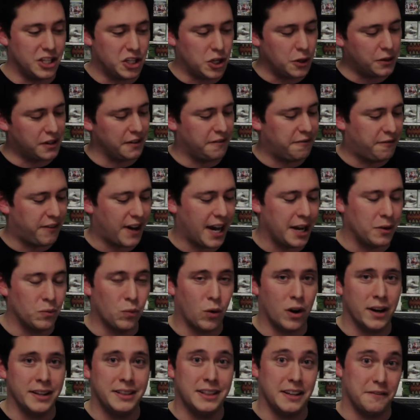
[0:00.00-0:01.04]
that you can
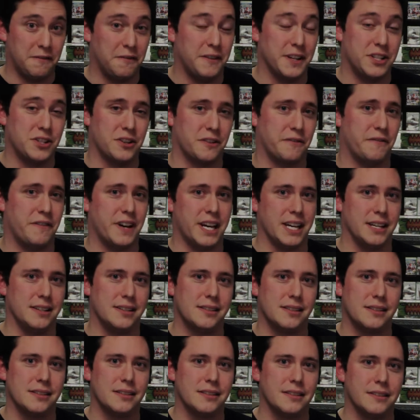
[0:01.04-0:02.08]
find one that fits your
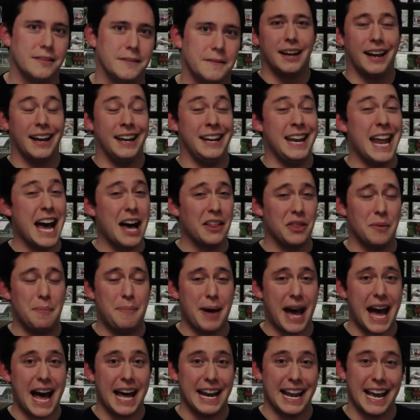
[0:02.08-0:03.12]
face. And now the
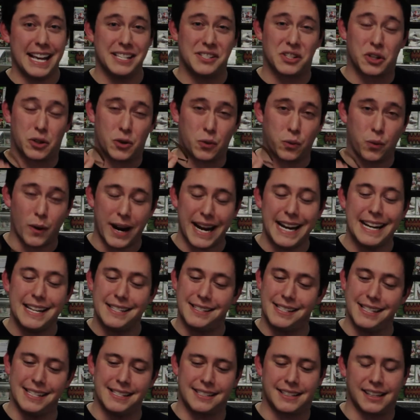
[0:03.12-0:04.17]
bad. As great
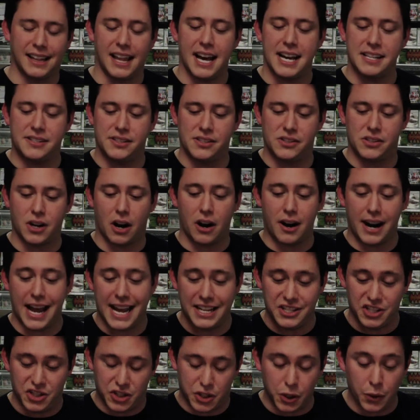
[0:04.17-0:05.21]
as these glasses are
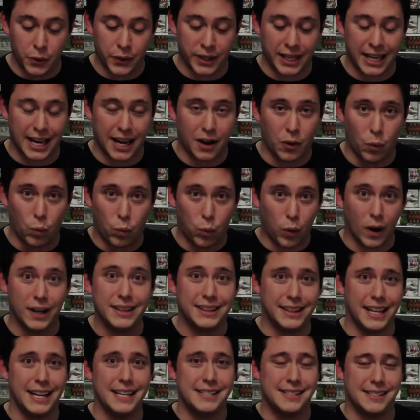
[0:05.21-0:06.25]
at doing
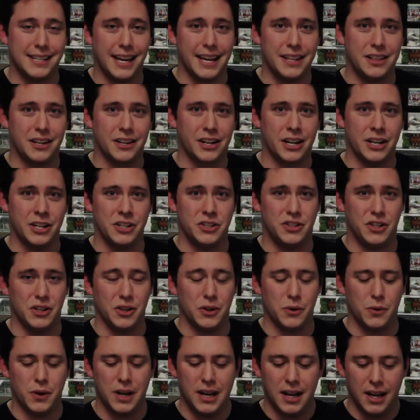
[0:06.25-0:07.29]
what they say they're gonna
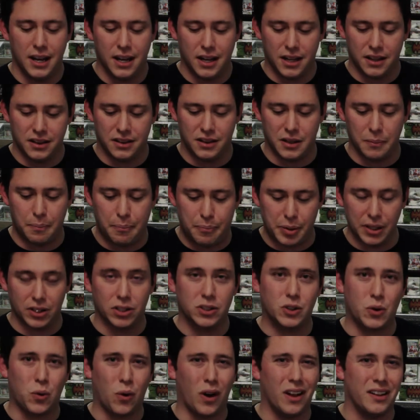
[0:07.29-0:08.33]
do, the
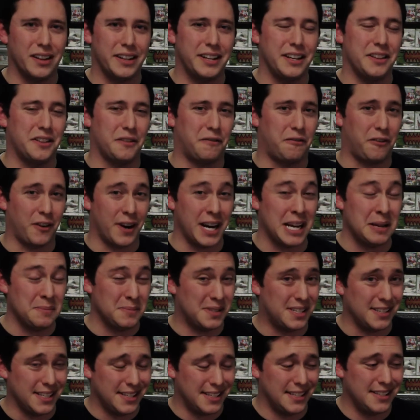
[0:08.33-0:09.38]
build quality of the
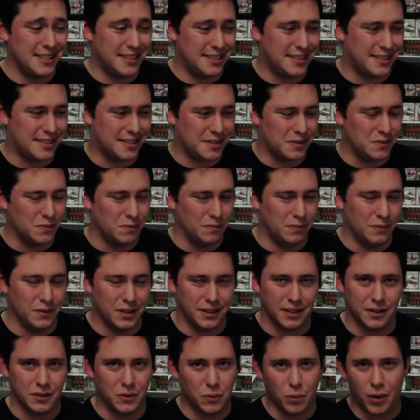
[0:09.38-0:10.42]
frames is,
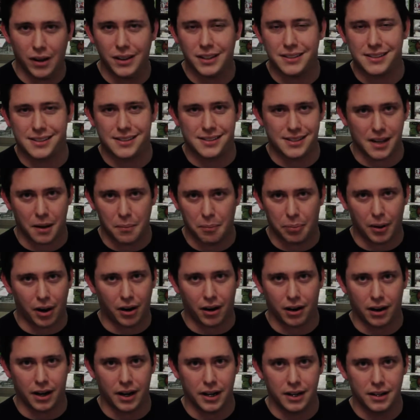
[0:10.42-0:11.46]
well, it's
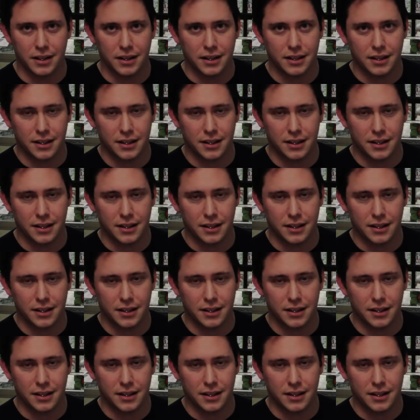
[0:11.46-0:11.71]
subpar.